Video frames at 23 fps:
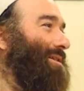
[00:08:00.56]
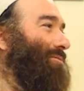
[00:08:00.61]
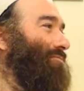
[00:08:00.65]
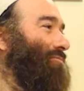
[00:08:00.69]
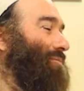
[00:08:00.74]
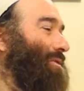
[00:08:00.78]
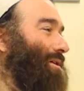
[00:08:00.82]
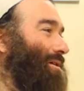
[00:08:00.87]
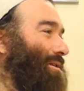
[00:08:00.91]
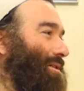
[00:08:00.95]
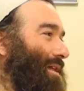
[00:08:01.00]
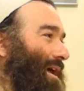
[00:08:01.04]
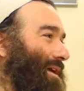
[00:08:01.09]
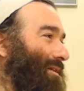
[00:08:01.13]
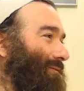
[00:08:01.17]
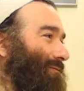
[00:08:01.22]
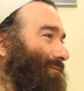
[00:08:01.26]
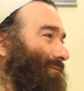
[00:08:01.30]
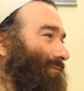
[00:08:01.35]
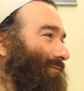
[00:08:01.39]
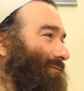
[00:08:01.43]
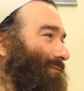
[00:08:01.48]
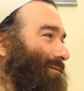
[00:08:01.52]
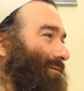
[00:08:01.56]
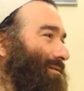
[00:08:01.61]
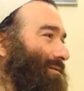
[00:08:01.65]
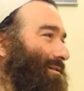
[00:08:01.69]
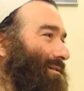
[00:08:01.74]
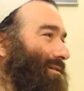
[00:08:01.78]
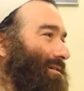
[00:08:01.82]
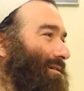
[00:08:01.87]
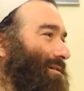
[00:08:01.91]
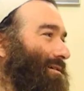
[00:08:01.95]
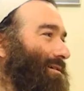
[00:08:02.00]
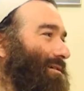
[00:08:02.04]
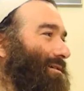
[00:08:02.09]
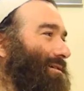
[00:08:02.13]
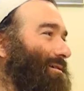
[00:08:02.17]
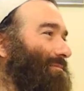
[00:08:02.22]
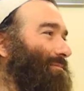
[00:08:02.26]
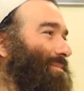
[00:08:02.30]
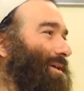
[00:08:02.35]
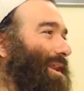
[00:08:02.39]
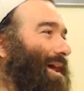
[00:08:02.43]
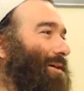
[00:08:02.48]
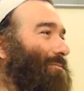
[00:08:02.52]
in real life,
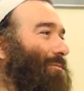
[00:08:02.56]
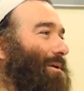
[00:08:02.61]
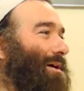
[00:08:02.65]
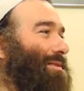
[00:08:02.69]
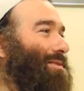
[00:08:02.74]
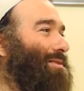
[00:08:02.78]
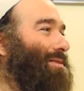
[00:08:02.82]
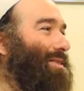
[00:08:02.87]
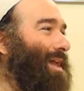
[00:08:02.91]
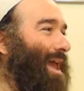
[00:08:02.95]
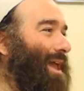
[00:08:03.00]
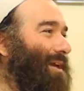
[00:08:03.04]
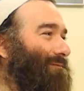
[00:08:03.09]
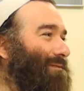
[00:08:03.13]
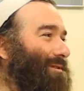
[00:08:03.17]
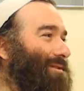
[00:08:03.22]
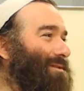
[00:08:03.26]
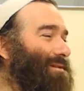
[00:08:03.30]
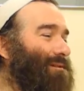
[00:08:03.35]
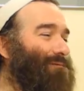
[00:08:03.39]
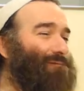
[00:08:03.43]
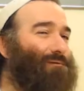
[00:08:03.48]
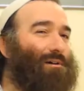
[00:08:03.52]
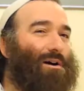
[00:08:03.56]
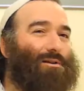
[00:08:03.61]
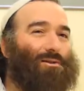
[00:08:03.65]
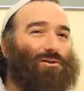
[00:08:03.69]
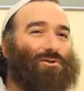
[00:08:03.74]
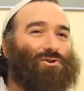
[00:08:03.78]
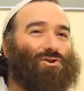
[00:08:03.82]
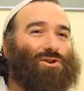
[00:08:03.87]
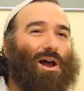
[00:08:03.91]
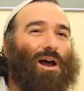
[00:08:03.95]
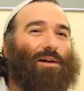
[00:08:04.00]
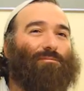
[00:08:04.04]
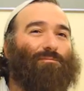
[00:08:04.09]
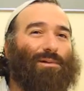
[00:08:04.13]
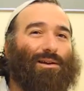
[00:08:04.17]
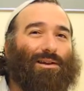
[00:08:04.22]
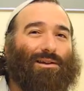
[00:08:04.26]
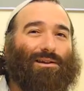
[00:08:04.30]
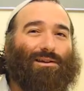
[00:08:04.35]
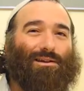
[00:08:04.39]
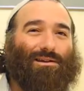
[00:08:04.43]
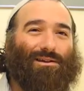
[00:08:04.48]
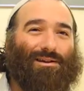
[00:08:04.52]
but I want David to Photoshop me
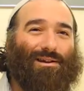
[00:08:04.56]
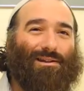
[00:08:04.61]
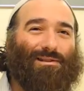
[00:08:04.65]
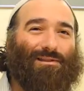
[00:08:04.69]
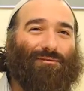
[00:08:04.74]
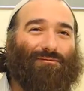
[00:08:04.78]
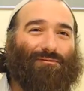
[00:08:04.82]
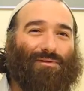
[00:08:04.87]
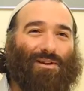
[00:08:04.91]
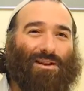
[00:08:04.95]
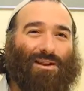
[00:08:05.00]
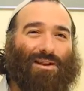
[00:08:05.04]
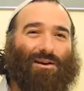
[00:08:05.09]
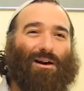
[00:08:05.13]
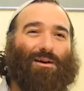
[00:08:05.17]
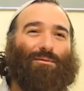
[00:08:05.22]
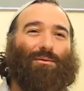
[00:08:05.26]
in the video.